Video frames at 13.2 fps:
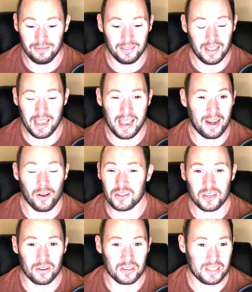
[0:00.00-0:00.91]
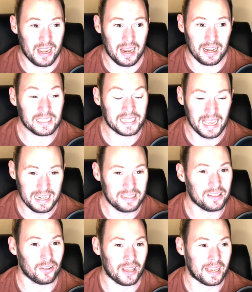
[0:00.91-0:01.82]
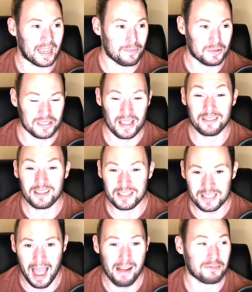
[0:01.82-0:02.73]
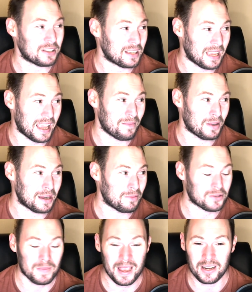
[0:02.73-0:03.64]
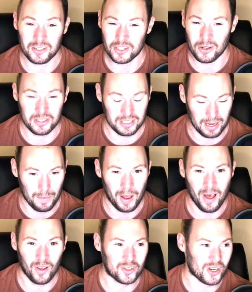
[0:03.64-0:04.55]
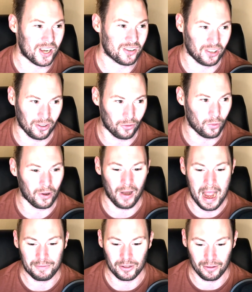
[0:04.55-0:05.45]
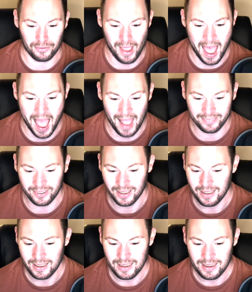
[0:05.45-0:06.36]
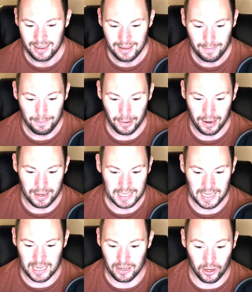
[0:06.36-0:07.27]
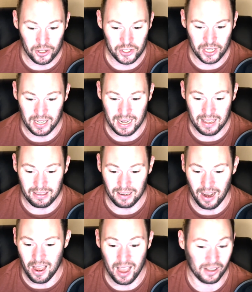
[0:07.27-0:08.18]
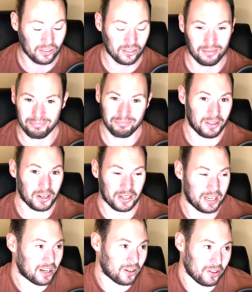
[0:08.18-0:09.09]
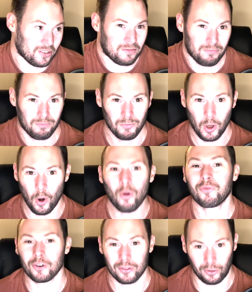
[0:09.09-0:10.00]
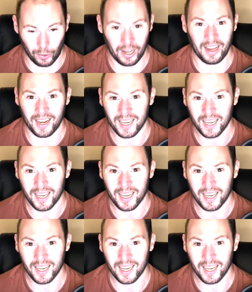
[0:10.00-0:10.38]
Arizona State, and Kenny Dillingham said this after the game, and he was making jokes, and he apologized on Twitter after the fact. But Ian Hershey and Nathan Hawks, their kickers, 0 for 3.